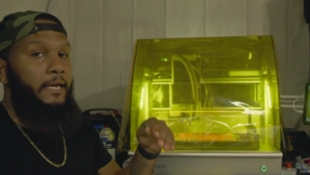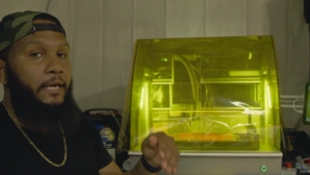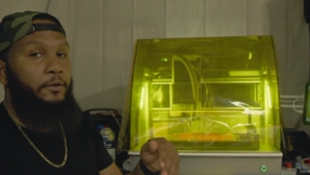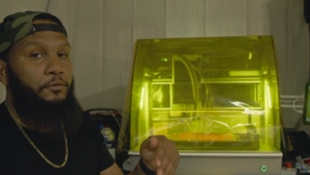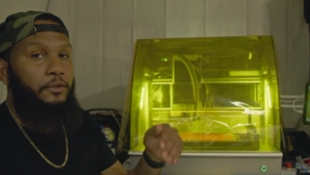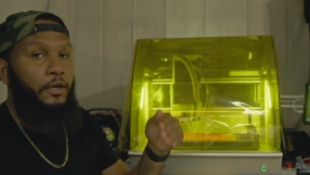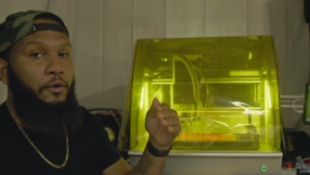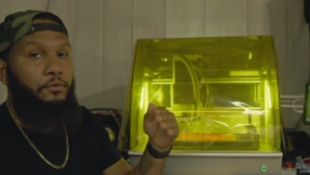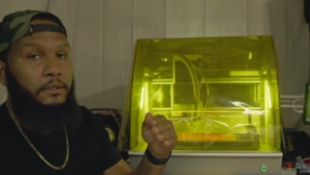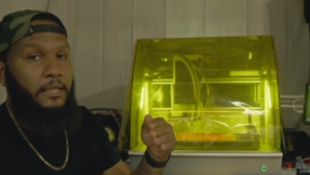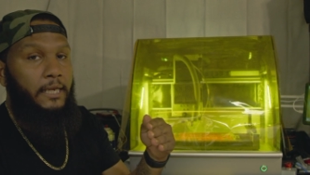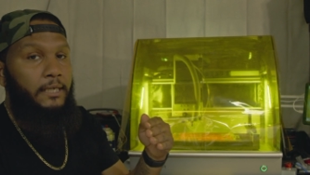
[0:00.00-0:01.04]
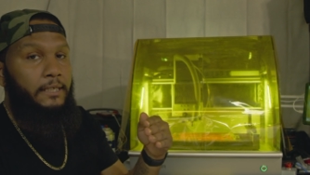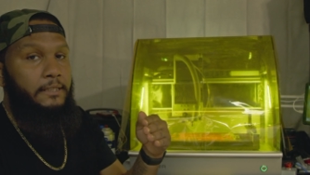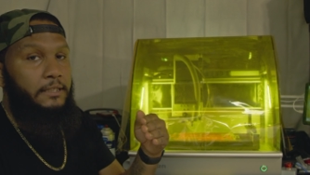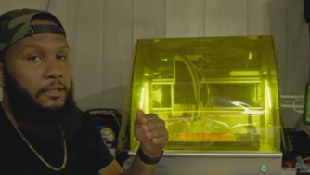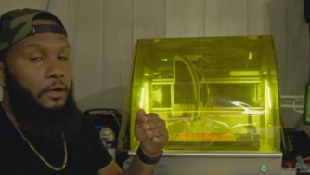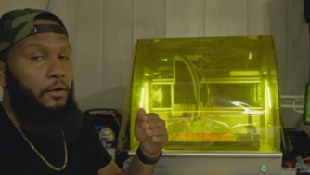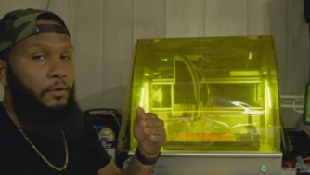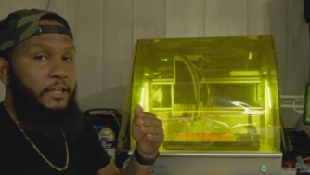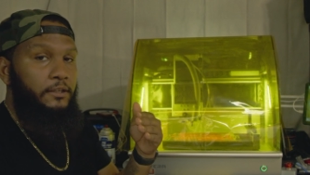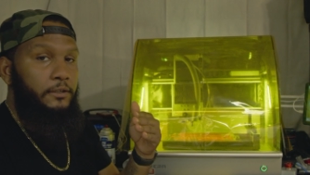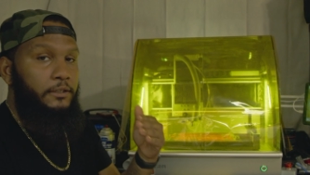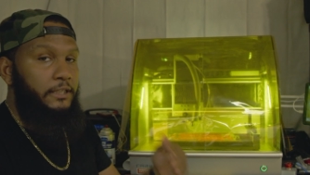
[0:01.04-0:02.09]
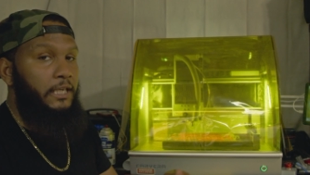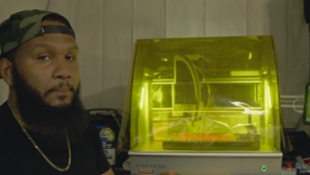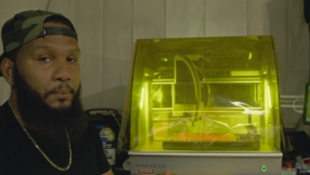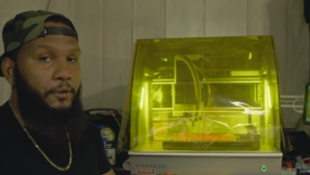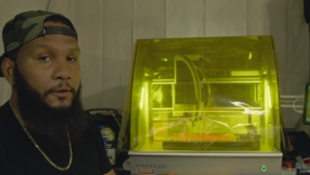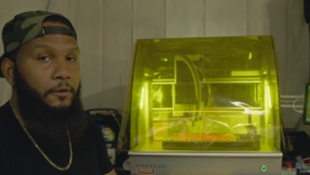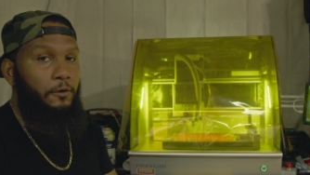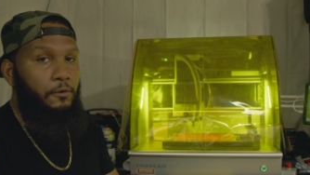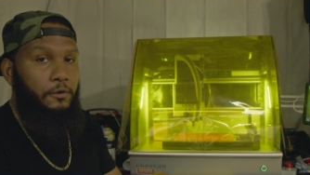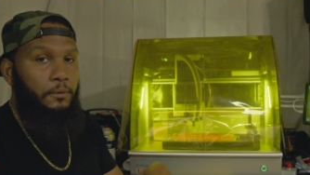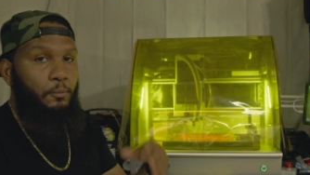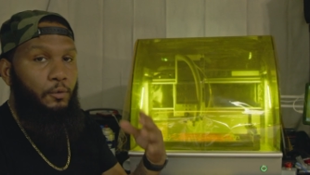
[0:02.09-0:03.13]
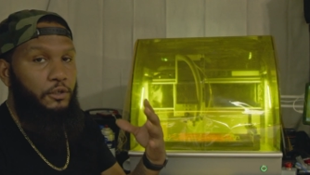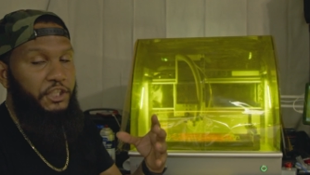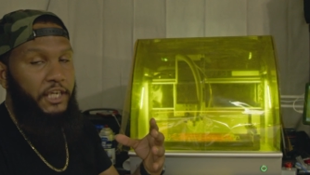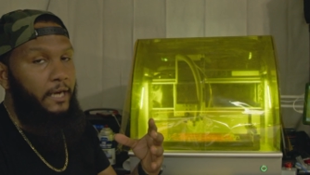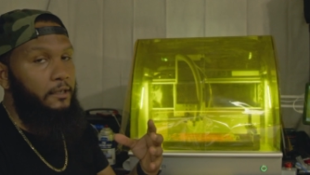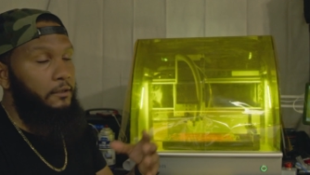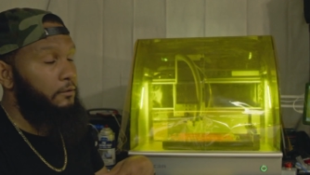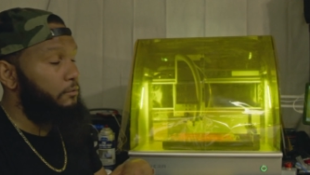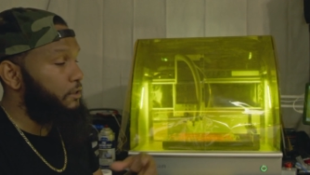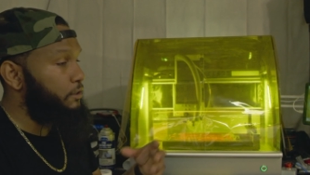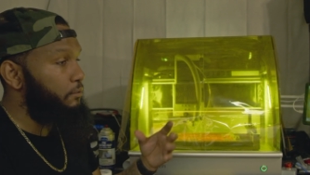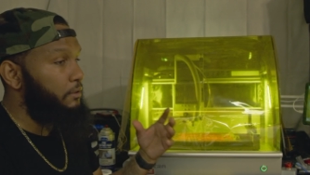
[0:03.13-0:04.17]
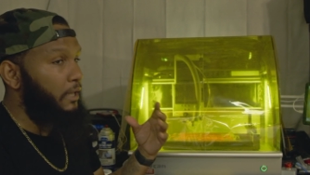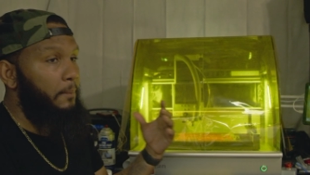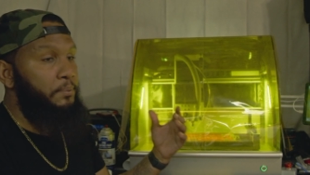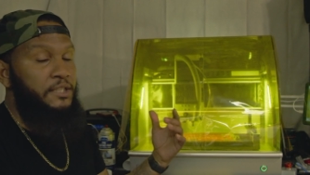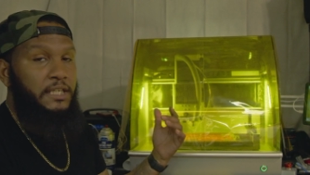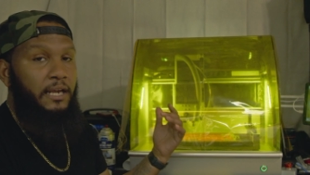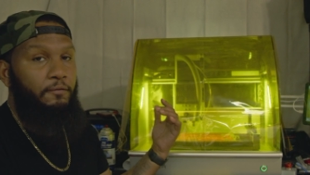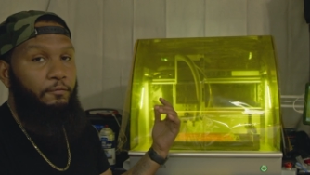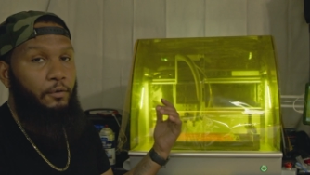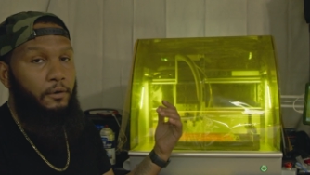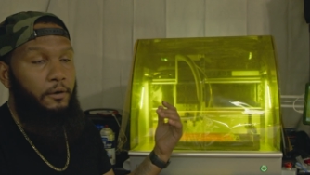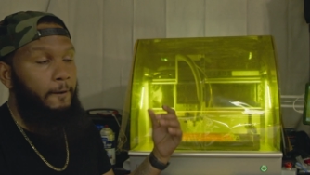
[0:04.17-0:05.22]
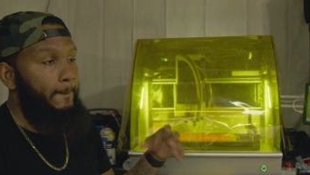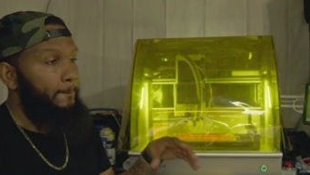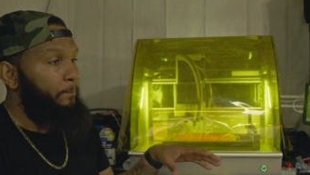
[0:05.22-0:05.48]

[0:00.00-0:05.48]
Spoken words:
it'll know that it needs to go either deeper or more shallow to compensate for